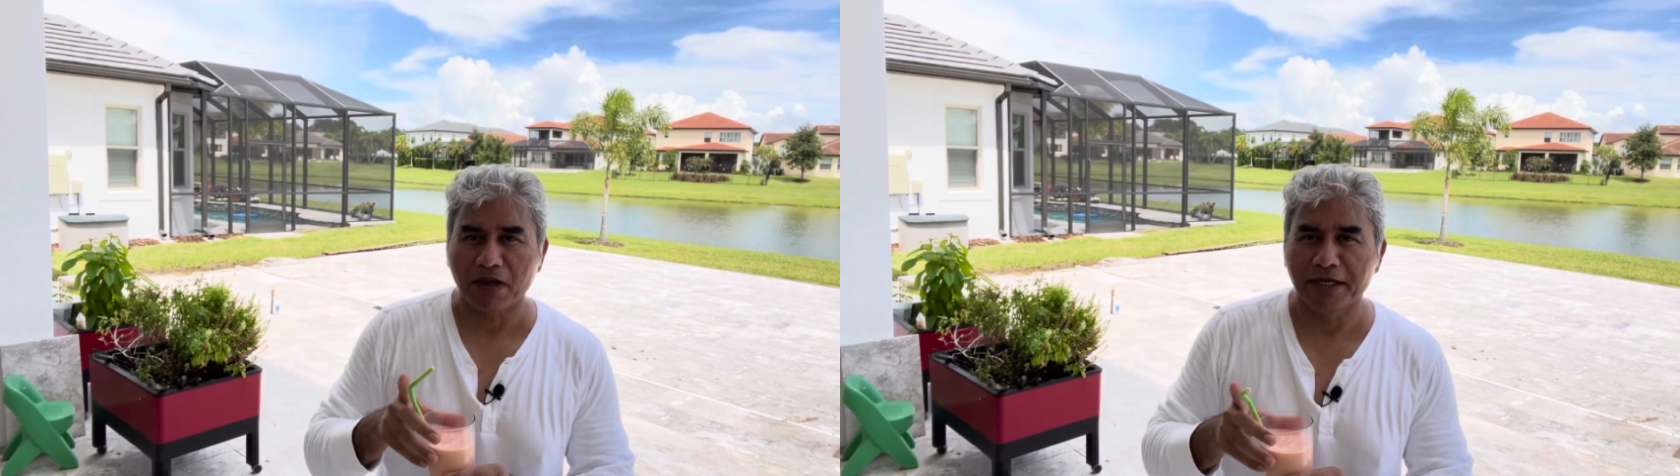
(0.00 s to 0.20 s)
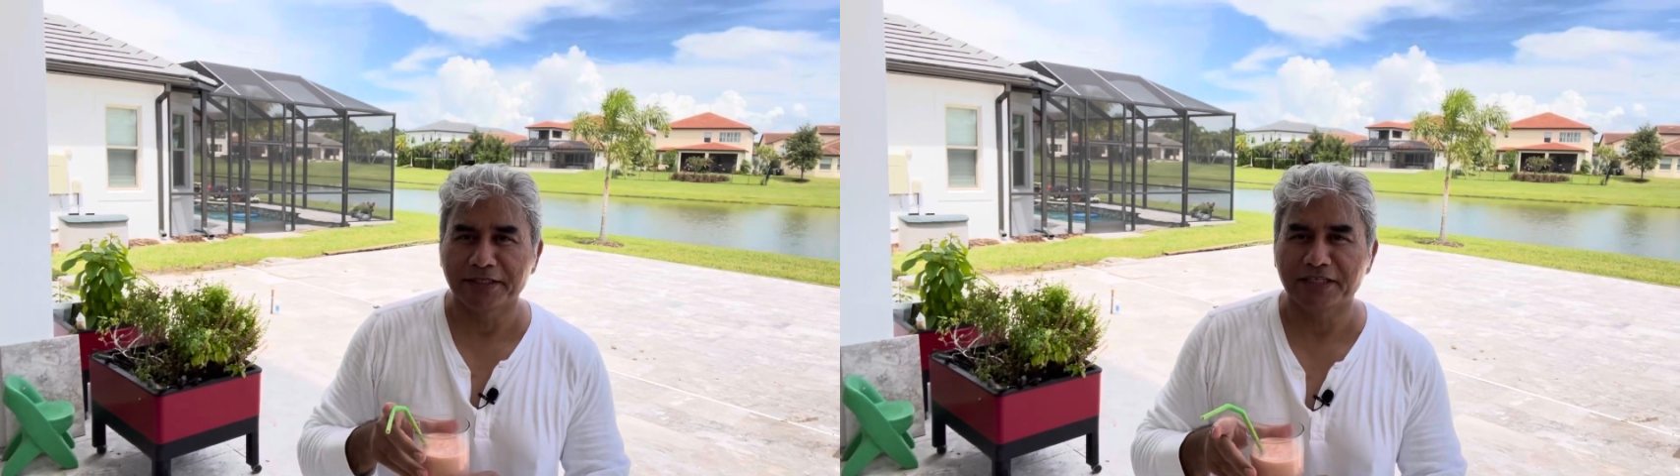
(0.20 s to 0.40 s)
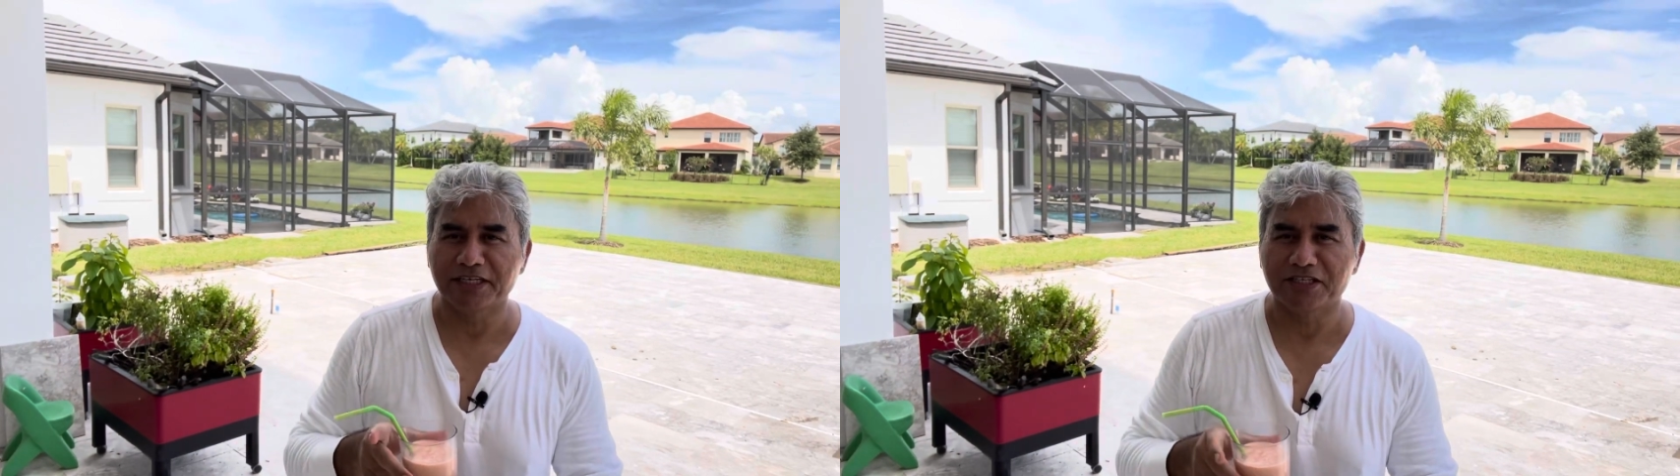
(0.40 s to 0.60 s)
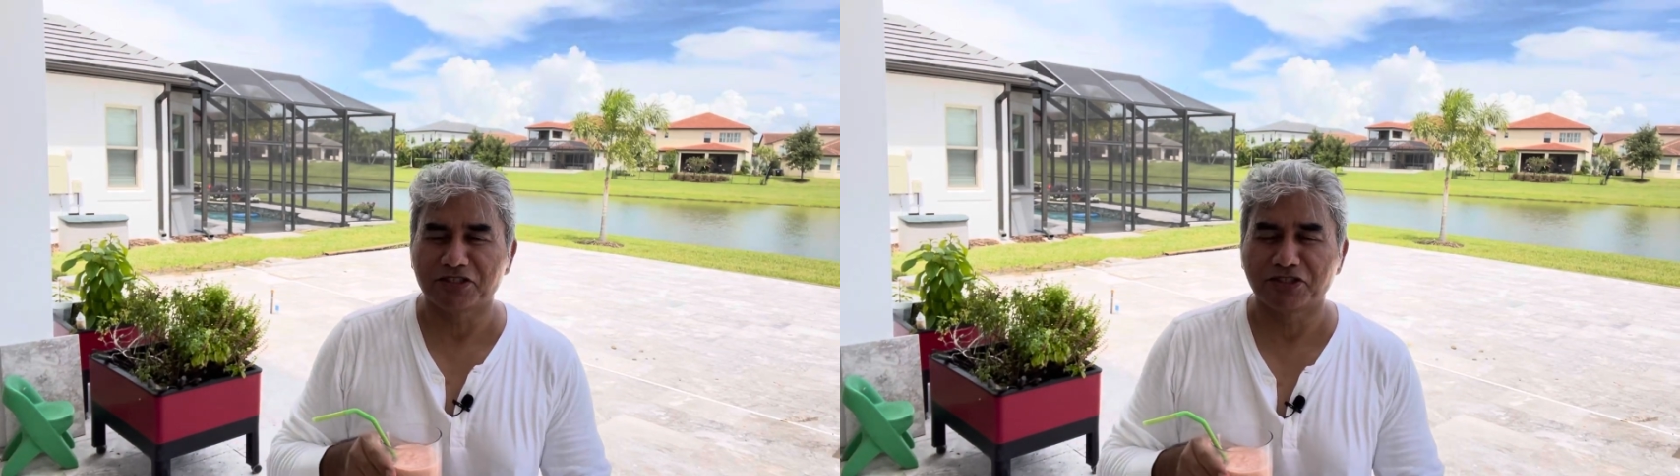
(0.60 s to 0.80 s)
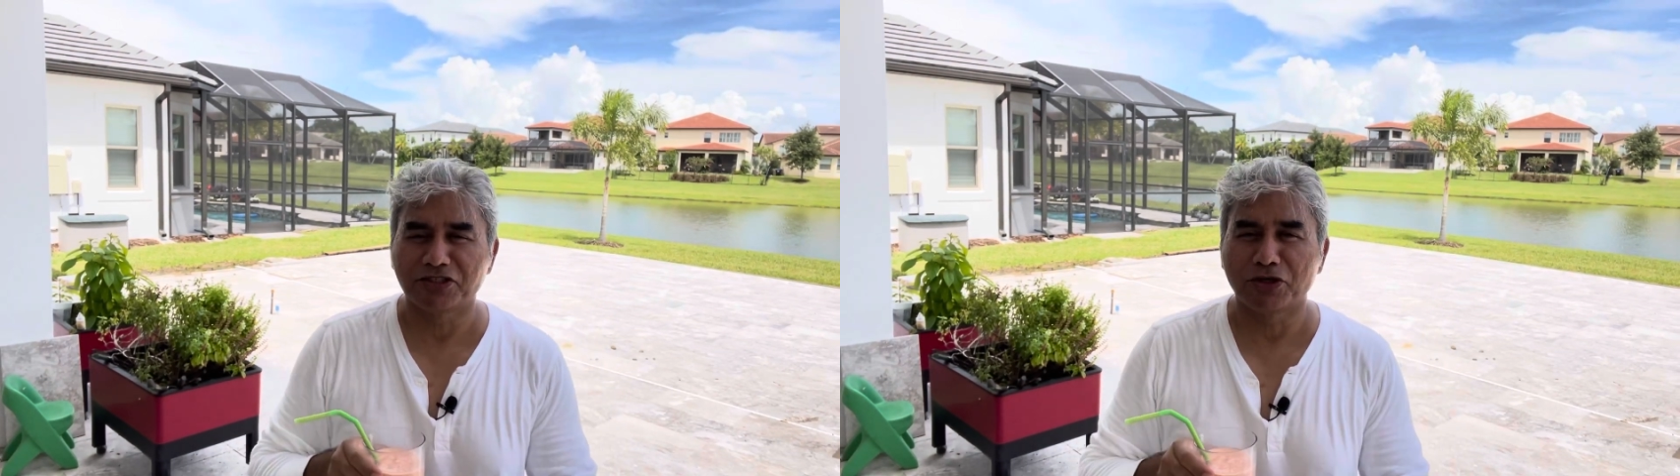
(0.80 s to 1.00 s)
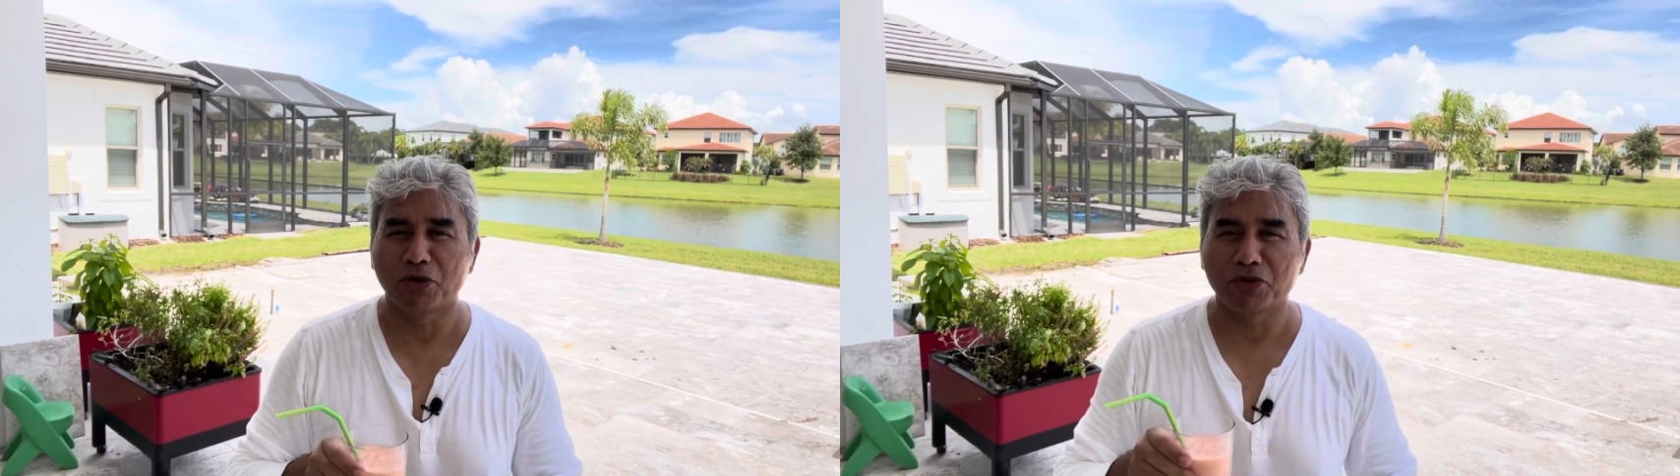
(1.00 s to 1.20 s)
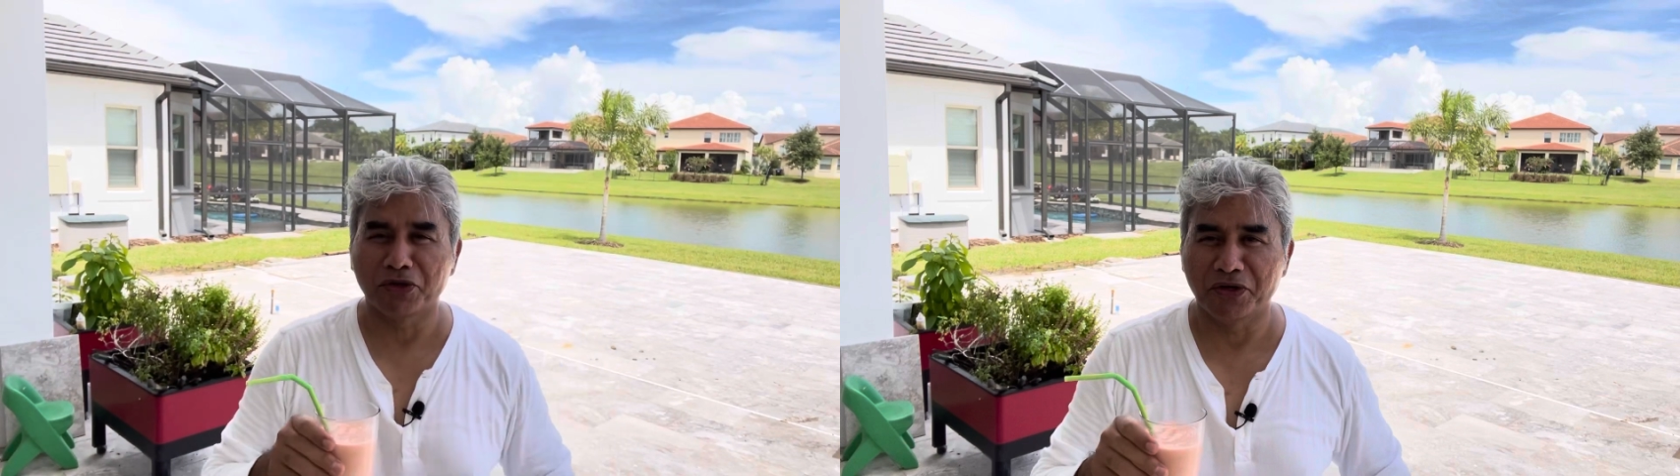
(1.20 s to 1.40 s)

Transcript: It is so